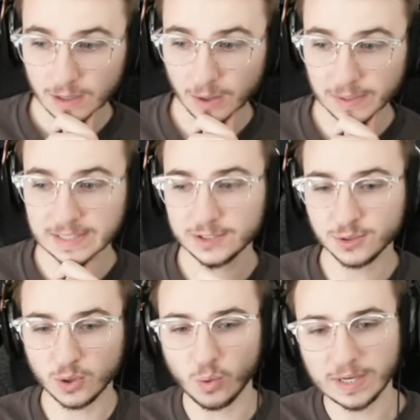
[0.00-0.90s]
Oh,
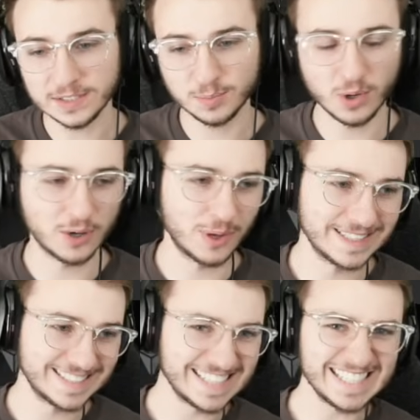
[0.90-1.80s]
additional quest
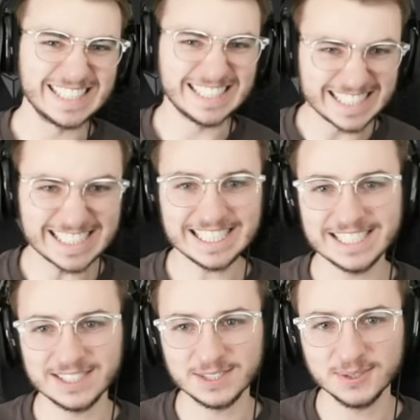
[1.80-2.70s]
progress needed. Dang
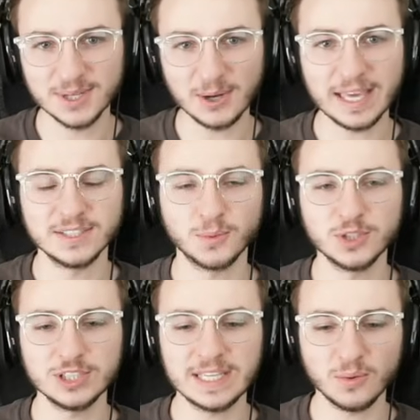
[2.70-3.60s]
it, dude. Okay, so we're
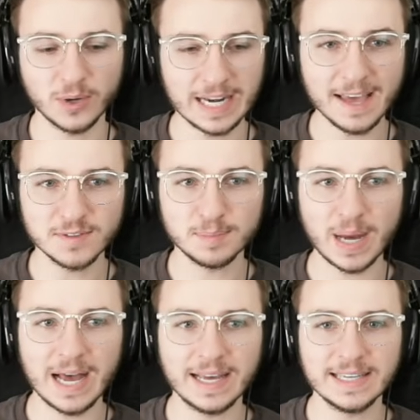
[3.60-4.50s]
just gonna we're gonna have to
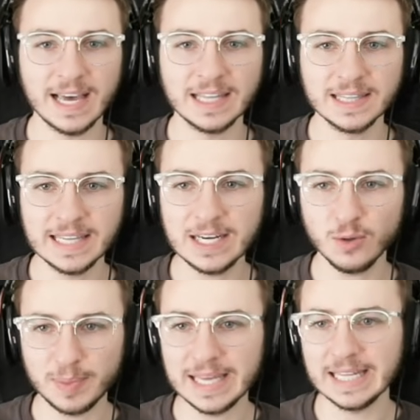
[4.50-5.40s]
buy a
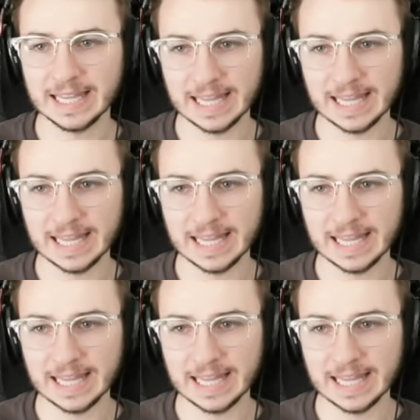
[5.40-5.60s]
little bit